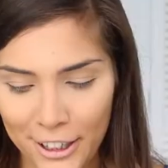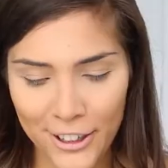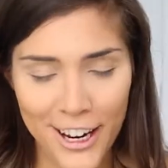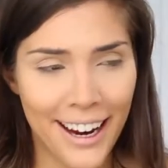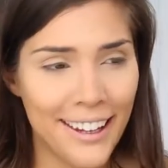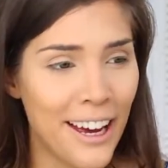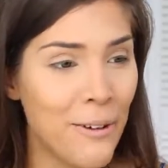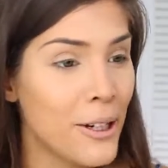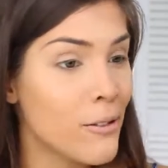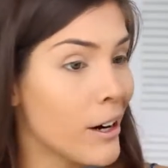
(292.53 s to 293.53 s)
Don't you hate
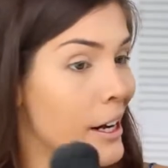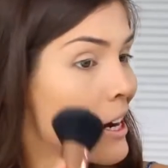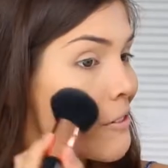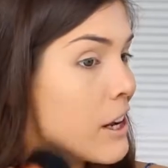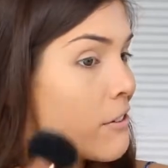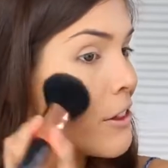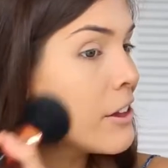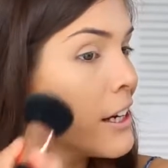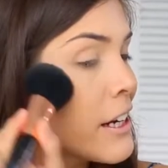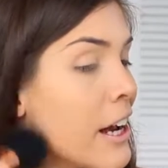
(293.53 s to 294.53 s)
that when you run out of
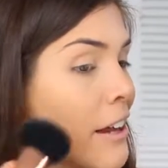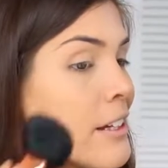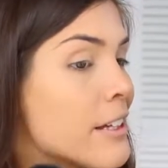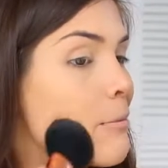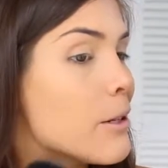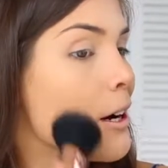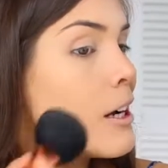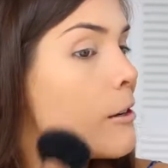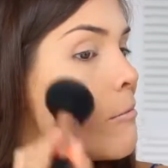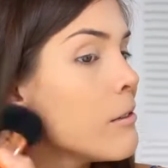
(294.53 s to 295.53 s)
everything at the same
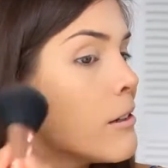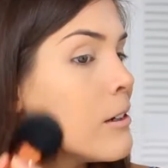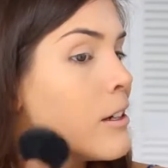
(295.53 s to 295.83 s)
time?